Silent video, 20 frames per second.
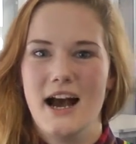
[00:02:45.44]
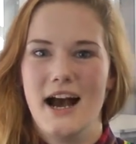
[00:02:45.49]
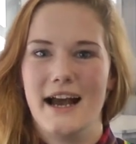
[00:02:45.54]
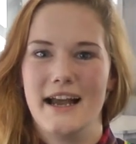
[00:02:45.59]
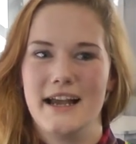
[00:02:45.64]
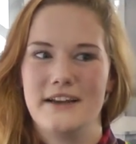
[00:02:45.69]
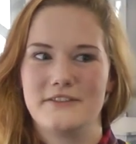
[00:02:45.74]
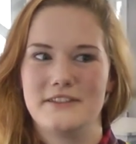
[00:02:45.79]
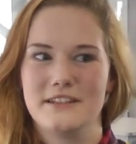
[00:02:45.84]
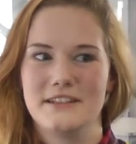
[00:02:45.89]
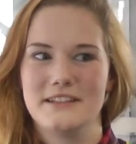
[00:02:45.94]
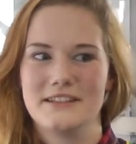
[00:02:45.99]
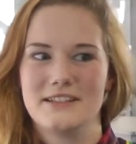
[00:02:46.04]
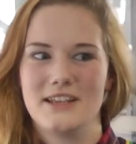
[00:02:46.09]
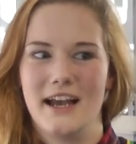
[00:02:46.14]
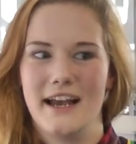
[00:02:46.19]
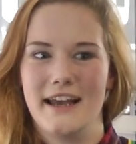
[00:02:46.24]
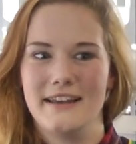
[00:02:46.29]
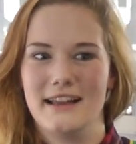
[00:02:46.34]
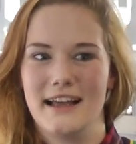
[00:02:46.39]
I have to
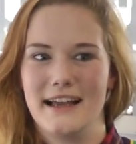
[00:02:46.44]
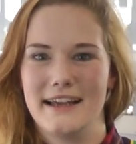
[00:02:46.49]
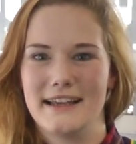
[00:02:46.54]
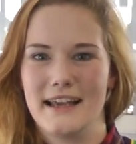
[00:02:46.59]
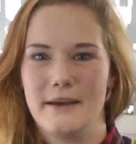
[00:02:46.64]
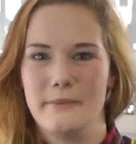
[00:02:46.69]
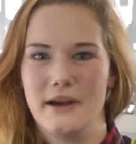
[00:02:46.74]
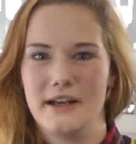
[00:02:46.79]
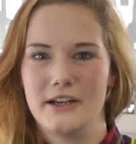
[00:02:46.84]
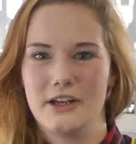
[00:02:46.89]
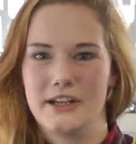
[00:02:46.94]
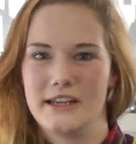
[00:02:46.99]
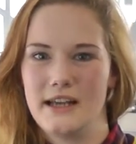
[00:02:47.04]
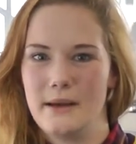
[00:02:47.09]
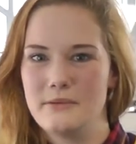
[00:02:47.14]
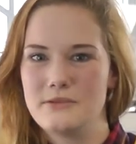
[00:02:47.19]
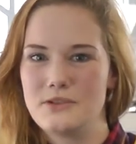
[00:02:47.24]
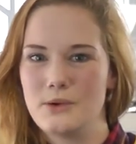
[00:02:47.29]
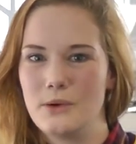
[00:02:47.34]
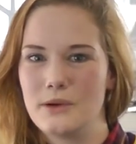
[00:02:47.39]
decide like, am I going to
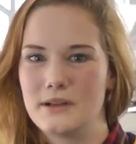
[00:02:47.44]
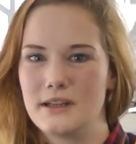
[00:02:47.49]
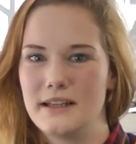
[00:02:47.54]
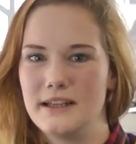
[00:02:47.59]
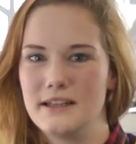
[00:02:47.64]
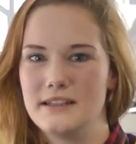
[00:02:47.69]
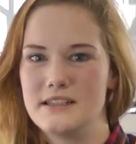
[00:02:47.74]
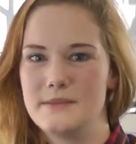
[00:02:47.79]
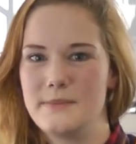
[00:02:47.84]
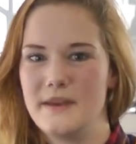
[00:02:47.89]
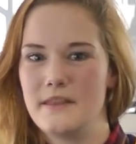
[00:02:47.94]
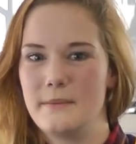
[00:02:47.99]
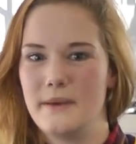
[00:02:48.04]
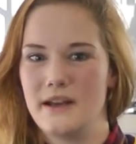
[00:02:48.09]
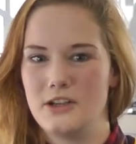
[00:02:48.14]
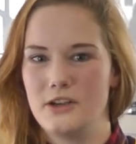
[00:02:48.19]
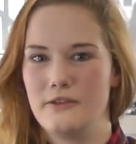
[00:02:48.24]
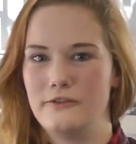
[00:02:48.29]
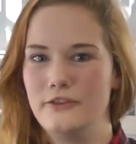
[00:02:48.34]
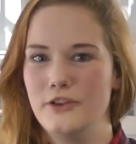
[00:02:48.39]
come up to Auckland and spend the
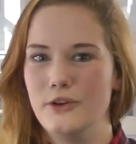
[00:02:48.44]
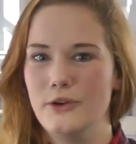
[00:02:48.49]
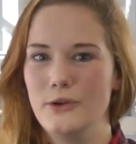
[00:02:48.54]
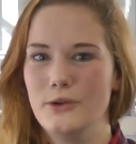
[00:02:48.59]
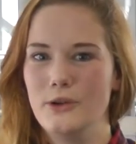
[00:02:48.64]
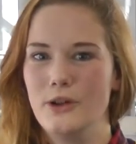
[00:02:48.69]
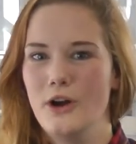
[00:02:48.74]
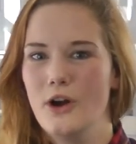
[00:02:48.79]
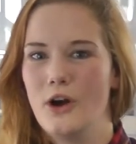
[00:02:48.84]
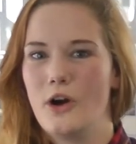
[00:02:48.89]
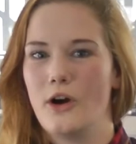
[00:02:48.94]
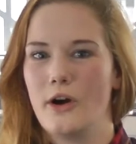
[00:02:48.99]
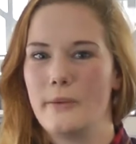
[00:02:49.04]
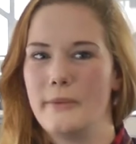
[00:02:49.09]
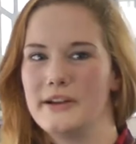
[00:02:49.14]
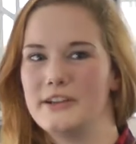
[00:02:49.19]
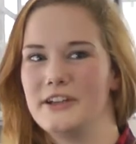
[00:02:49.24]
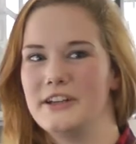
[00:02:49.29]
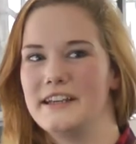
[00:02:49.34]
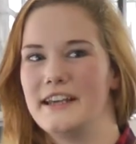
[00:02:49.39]
money on fuel, or am
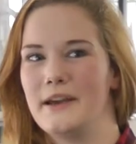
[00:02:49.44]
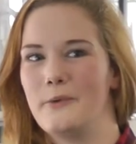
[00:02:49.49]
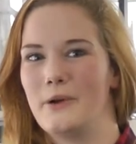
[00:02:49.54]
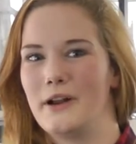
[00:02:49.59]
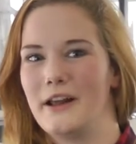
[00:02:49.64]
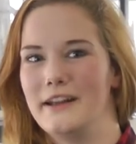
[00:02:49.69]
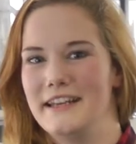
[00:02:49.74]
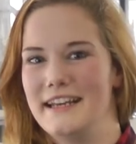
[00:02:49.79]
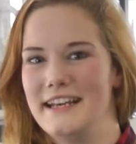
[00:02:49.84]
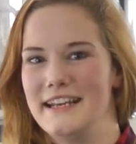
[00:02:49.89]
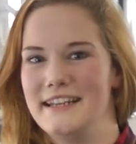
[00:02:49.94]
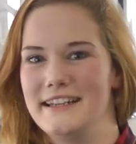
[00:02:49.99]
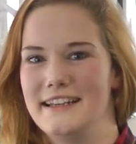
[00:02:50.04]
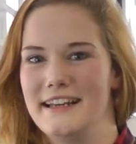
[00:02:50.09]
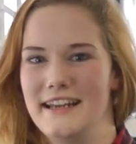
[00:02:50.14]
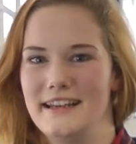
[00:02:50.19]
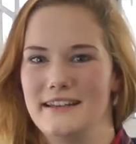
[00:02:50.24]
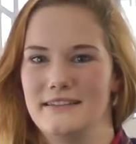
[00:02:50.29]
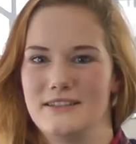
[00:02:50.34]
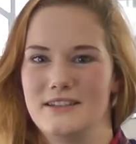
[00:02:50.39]
I going to get what I need
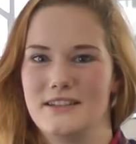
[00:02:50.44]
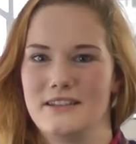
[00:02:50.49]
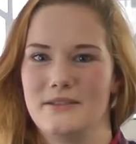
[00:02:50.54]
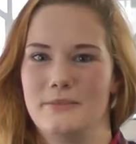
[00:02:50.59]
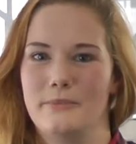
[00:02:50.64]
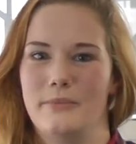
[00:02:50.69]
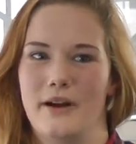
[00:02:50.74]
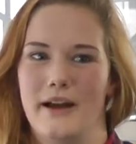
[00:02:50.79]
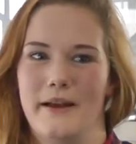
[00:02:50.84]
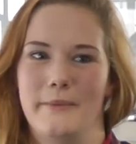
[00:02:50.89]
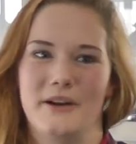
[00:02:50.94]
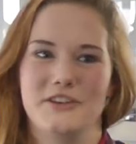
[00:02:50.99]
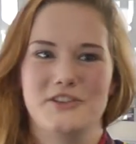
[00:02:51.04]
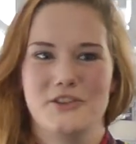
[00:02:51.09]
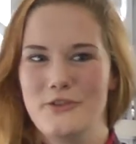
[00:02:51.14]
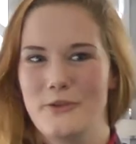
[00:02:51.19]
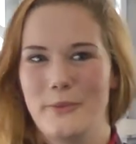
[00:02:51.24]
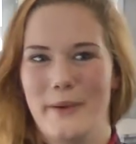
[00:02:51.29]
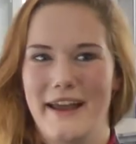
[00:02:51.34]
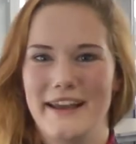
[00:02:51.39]
and buy my
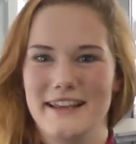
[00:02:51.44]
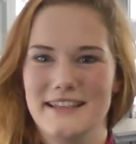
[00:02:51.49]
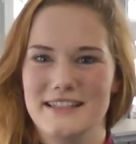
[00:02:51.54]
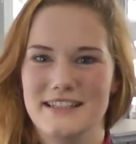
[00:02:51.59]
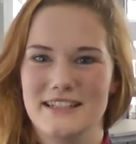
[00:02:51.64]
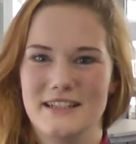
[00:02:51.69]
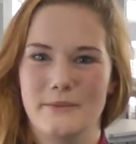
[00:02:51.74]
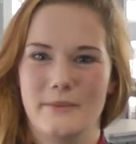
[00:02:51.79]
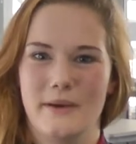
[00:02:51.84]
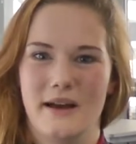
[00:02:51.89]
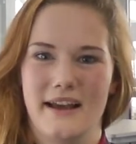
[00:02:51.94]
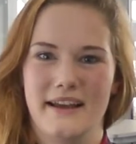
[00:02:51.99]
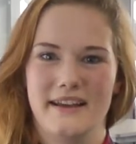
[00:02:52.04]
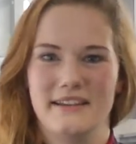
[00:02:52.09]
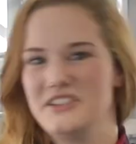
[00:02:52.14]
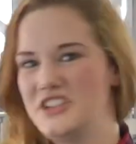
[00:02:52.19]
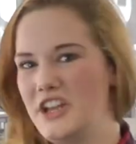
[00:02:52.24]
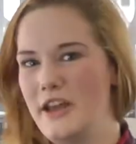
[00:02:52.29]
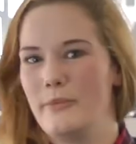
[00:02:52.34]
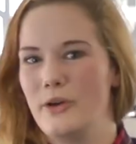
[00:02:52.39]
toothpaste and my
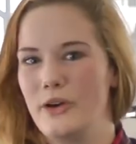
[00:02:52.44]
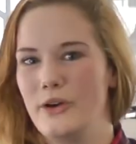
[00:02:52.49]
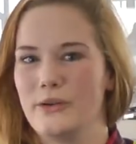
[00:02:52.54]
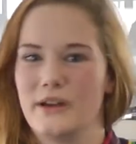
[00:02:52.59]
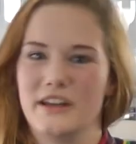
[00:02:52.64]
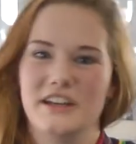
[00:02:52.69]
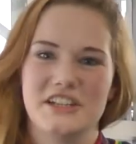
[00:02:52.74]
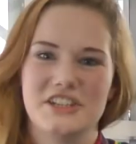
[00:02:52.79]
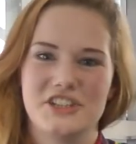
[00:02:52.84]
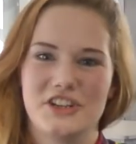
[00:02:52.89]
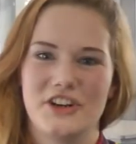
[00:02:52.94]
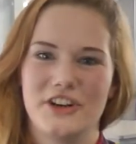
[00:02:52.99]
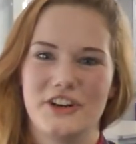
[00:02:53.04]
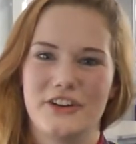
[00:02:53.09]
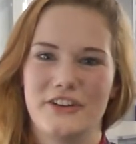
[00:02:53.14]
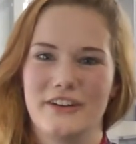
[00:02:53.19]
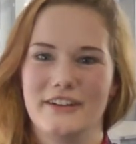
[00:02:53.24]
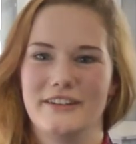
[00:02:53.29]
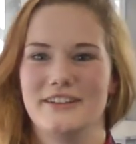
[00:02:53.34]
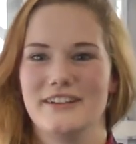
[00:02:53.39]
shampoo and
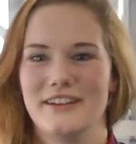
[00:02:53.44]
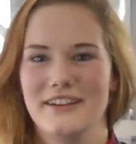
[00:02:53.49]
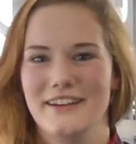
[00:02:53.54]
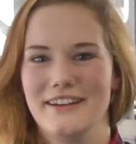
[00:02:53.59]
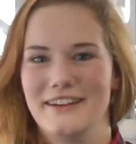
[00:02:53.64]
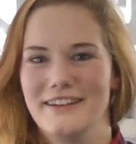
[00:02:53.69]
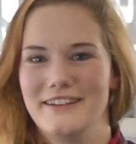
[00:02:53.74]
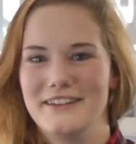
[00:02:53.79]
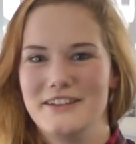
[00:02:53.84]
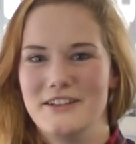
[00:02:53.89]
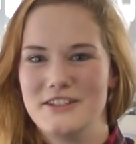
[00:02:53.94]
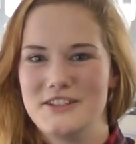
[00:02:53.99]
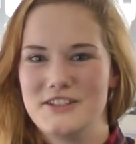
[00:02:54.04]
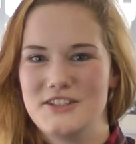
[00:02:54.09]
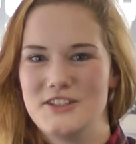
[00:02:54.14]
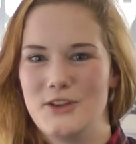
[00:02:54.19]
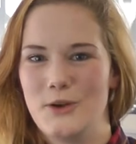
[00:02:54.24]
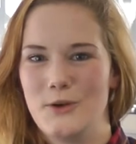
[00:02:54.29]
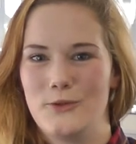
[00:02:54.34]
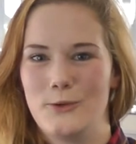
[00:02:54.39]
conditioner and
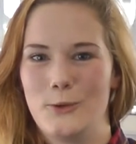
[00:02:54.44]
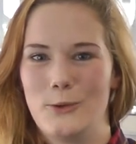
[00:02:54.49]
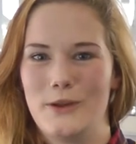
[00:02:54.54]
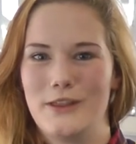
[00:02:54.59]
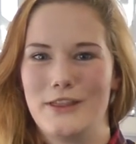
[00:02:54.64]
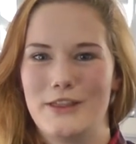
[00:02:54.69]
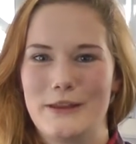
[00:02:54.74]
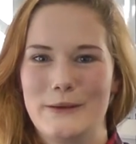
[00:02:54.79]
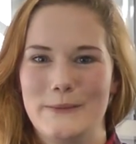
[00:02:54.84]
so forth.